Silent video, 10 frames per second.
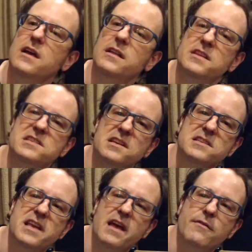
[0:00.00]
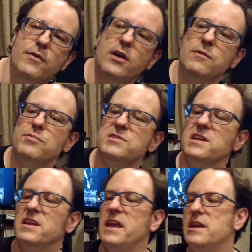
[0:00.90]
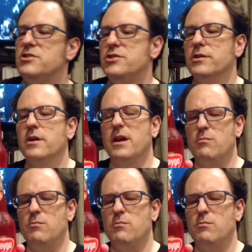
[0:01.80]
This does have 100% cane sugar, and